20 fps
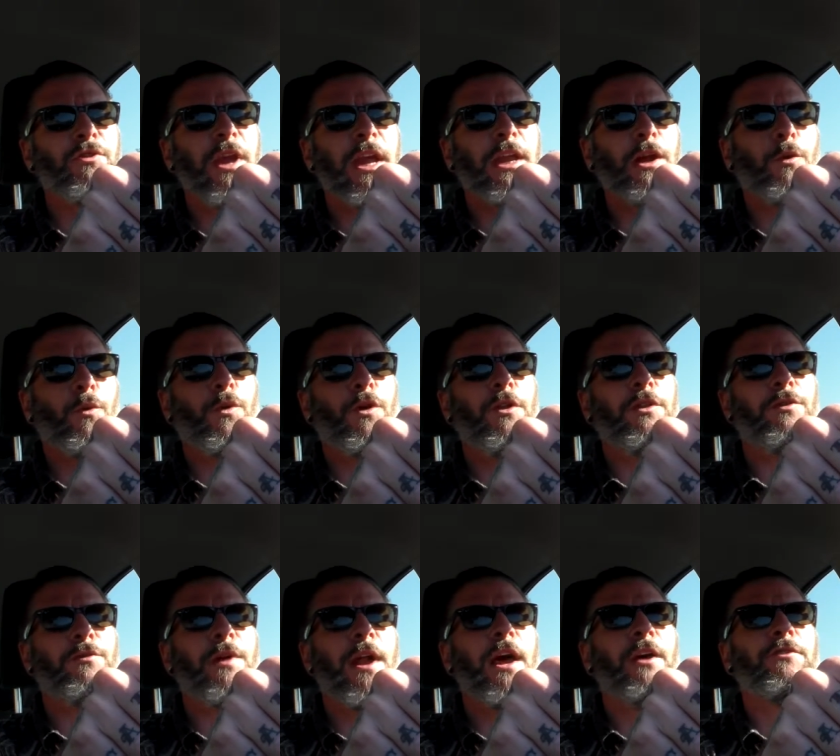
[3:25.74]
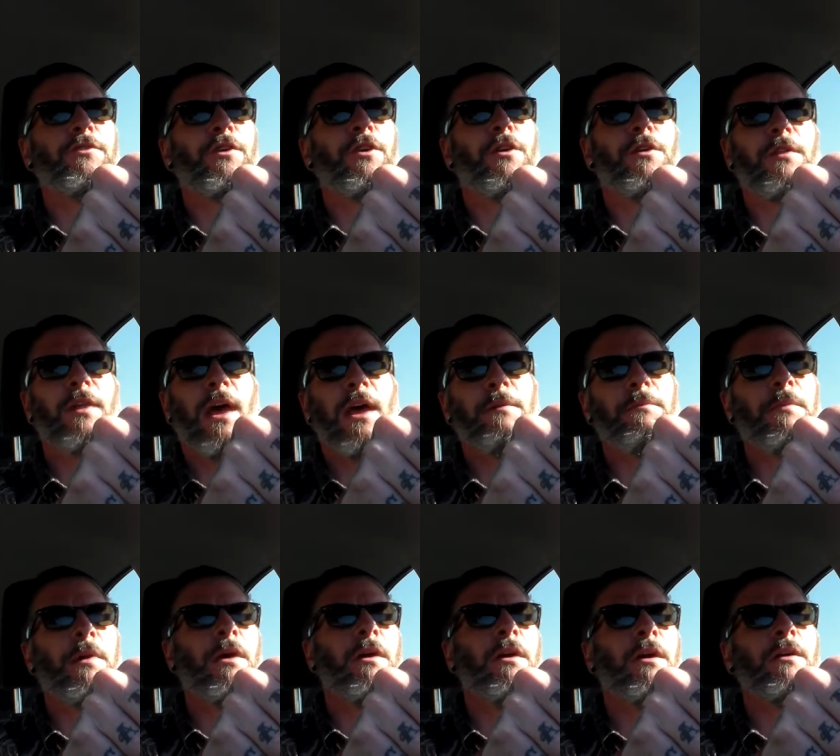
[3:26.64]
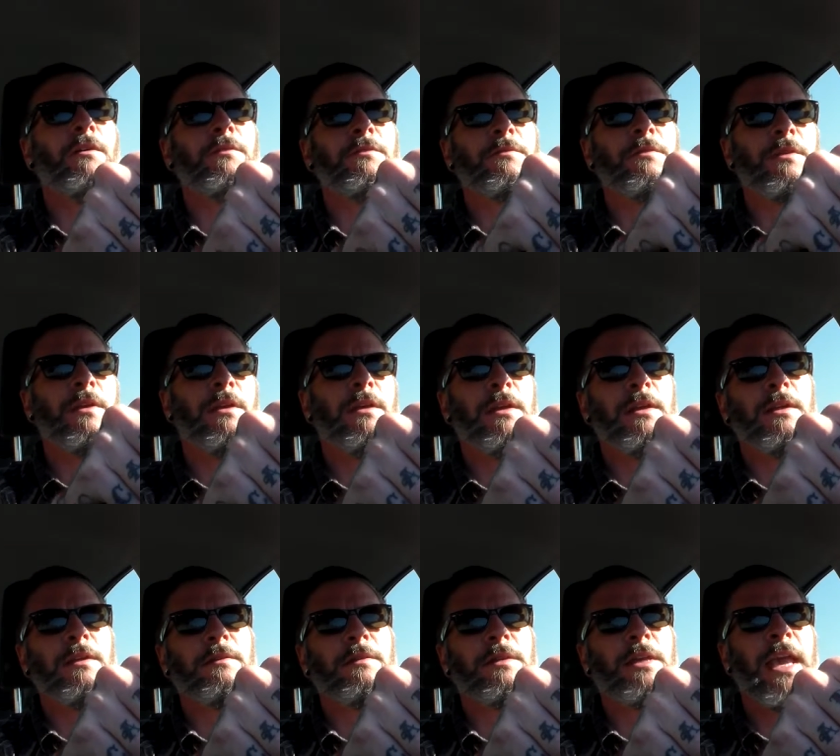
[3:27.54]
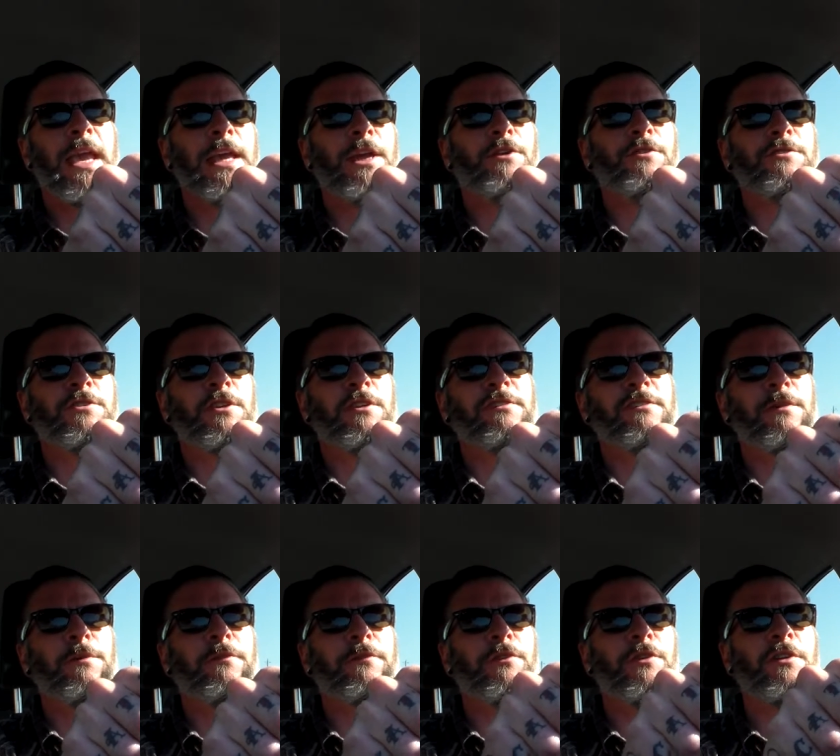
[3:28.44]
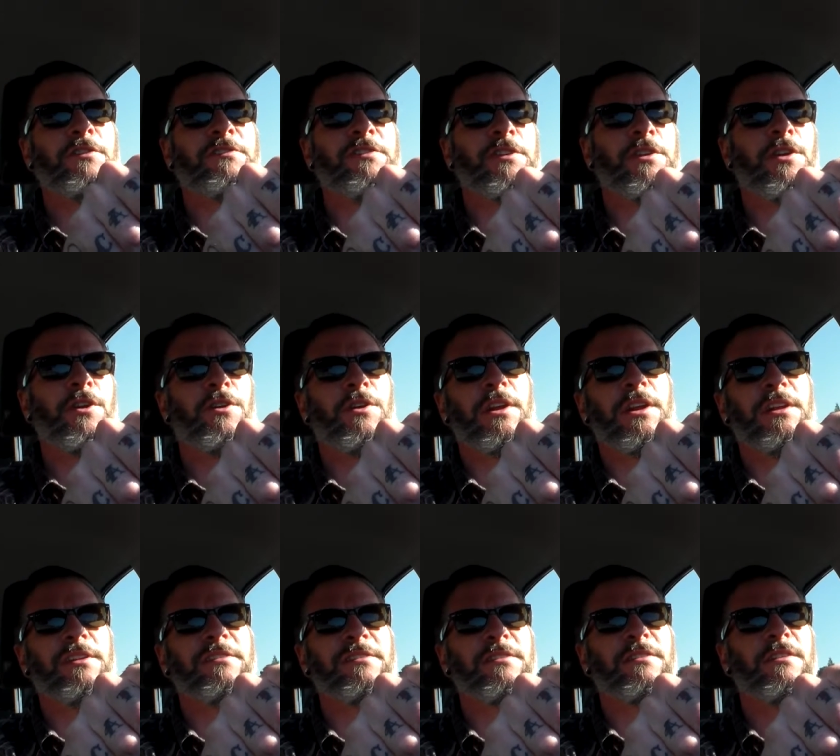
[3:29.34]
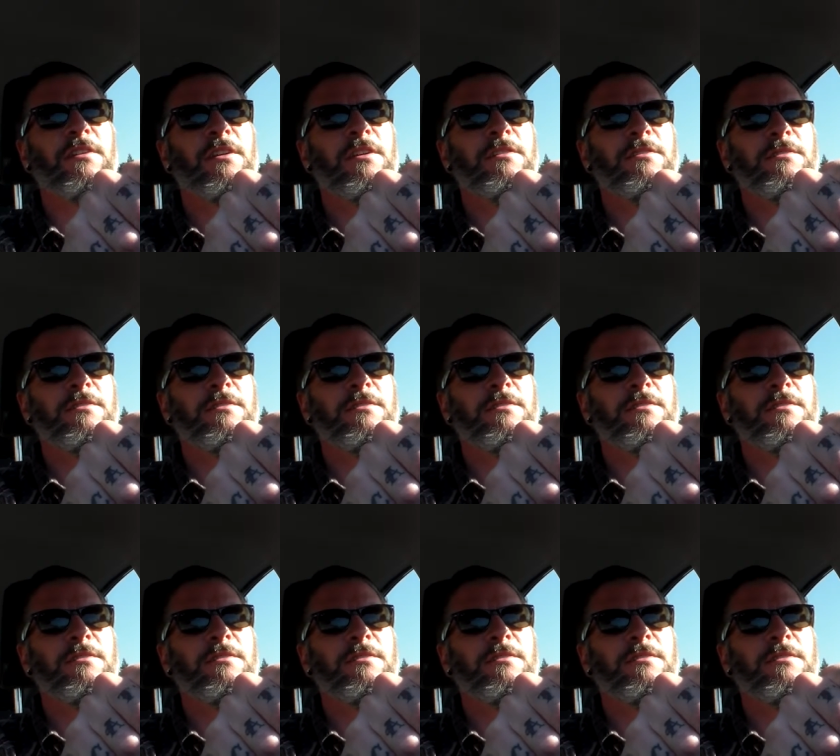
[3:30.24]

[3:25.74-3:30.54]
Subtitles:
creating a world around her that catered to some of her insecurities.